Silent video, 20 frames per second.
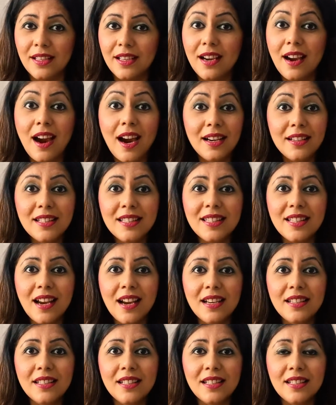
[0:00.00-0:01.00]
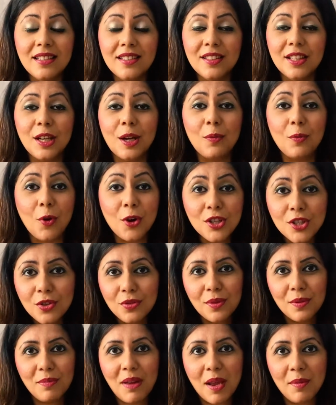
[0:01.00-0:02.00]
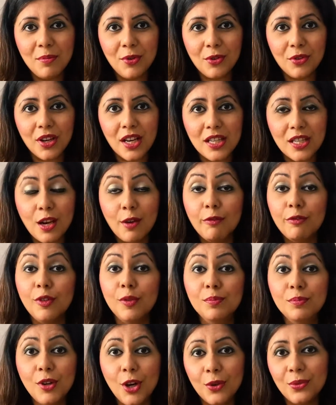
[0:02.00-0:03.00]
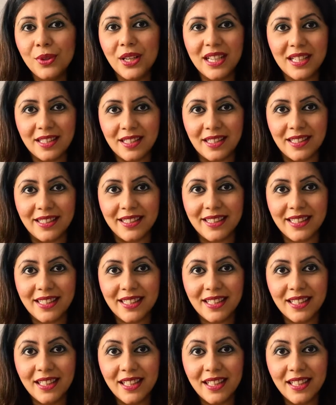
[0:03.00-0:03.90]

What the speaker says: I decided that I want to remember it for more reasons.